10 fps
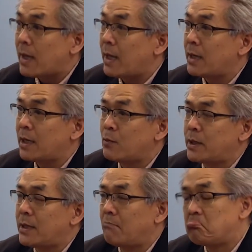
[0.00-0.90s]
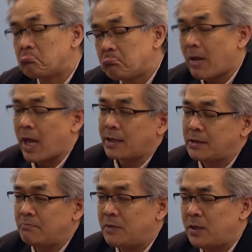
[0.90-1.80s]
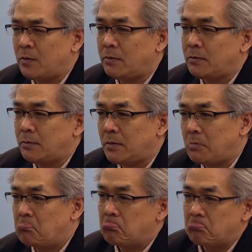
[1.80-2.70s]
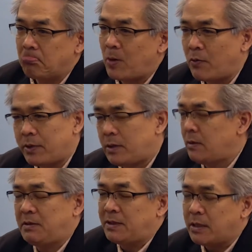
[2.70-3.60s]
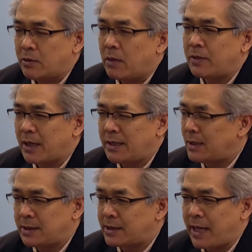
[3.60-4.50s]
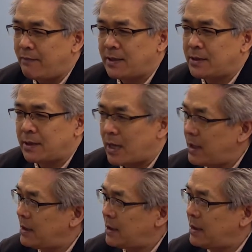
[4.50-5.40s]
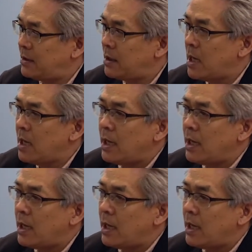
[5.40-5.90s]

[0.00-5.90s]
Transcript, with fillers: And I would ask him, you know, why would you? And he said, no, I just have this idea.